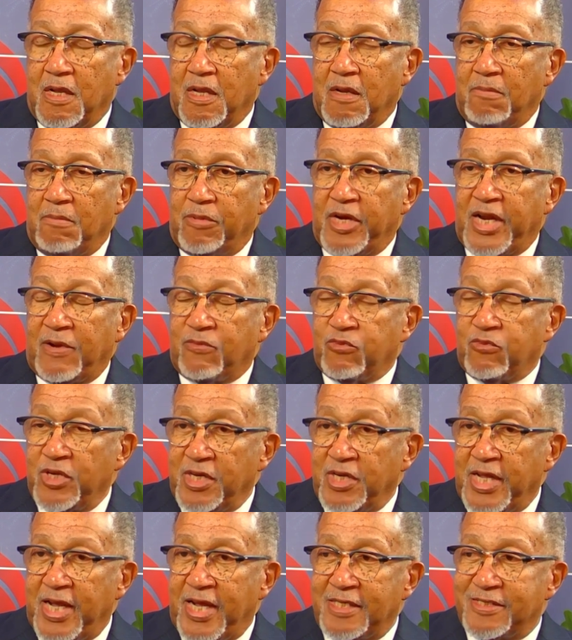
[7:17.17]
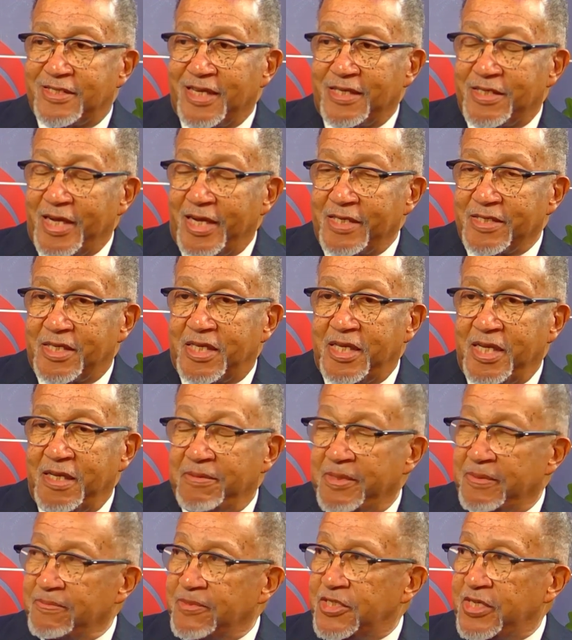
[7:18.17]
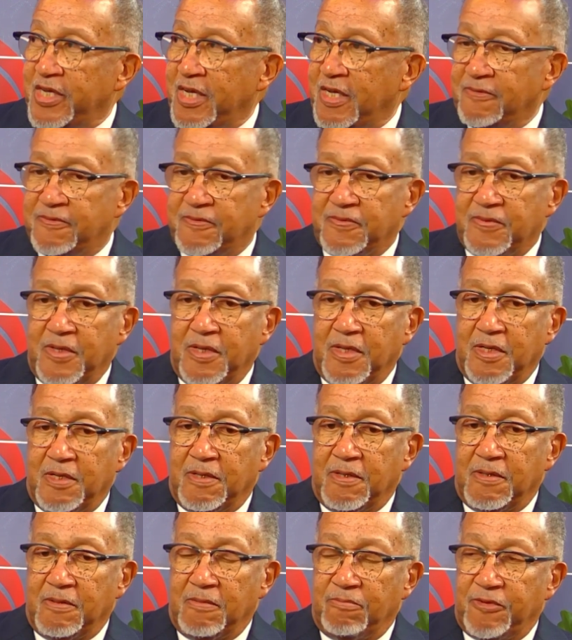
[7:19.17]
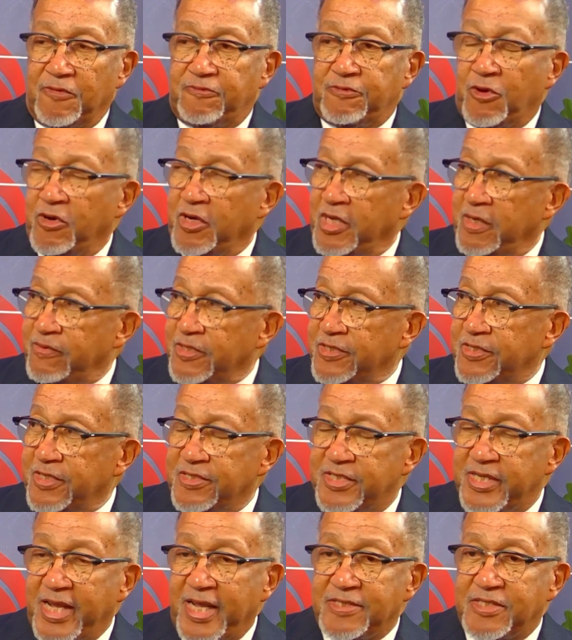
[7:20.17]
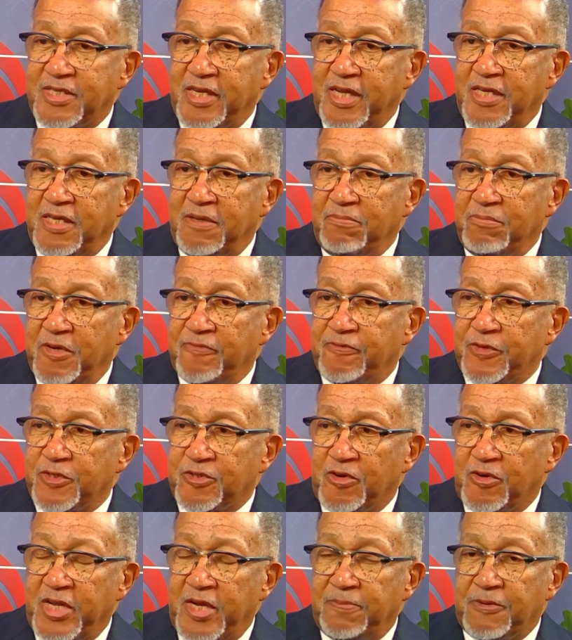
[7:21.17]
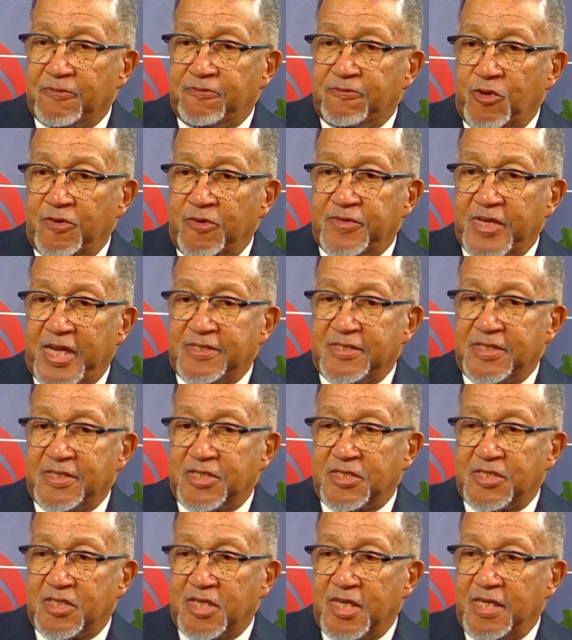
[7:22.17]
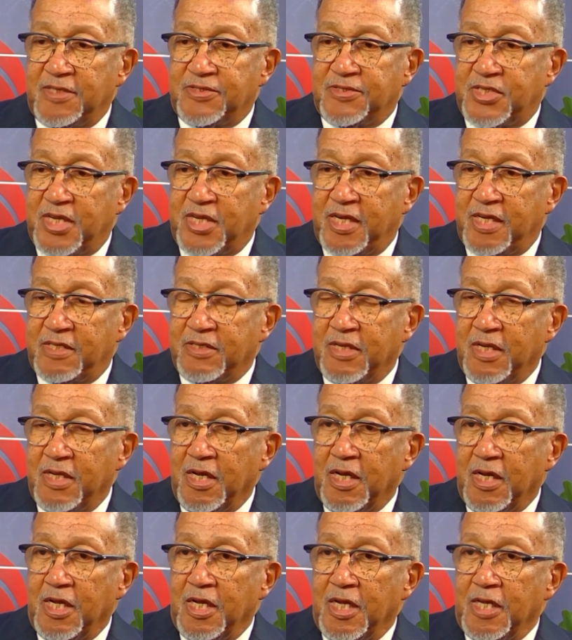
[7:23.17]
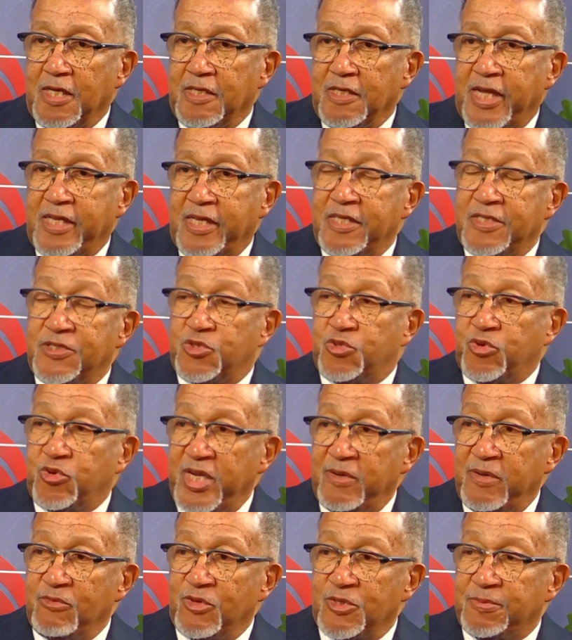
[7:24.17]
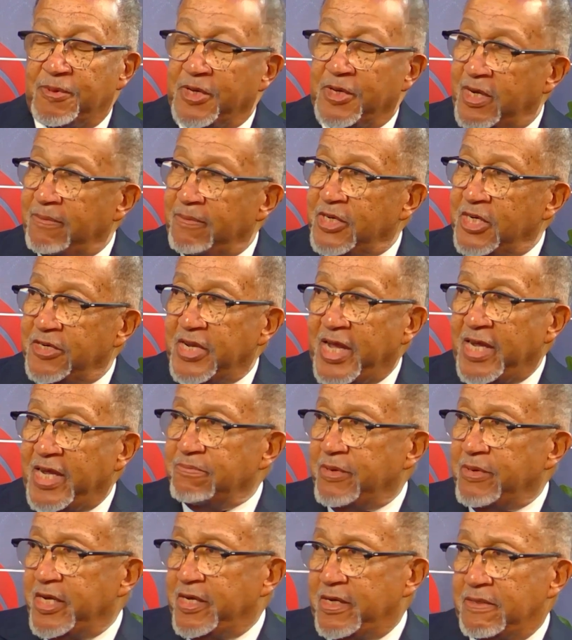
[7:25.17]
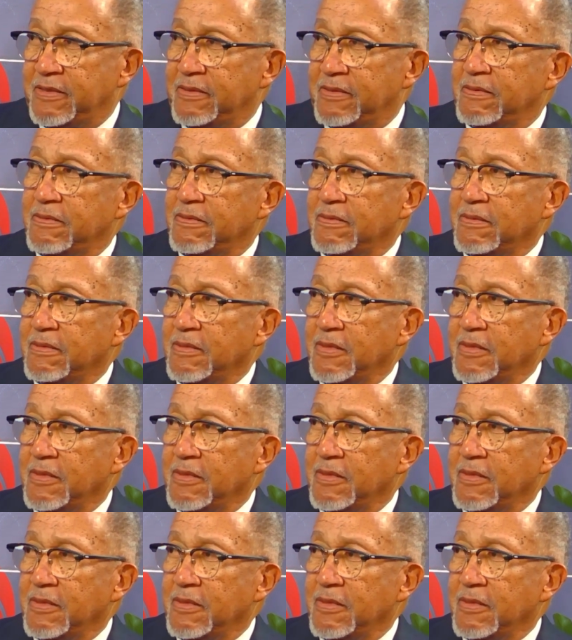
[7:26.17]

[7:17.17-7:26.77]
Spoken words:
But I realized that Dr. King himself, before he was assassinated in Memphis on April 4th, 1968, said that his dream was becoming a nightmare. Mm-hmm.